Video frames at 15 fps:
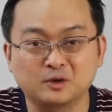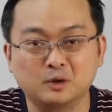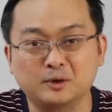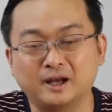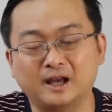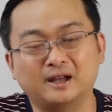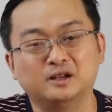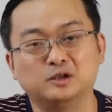
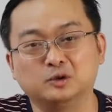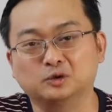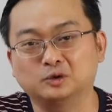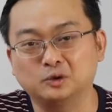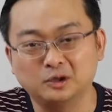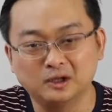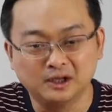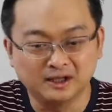Okay, and it
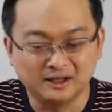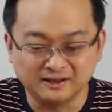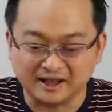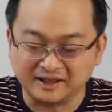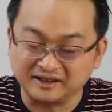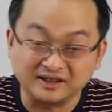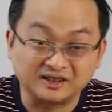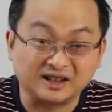also
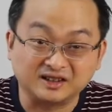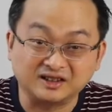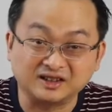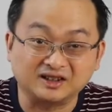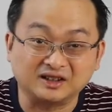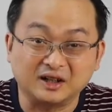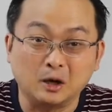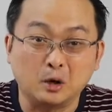
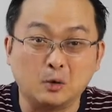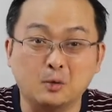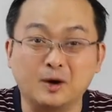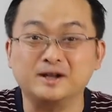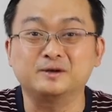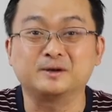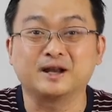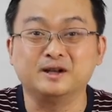discusses what you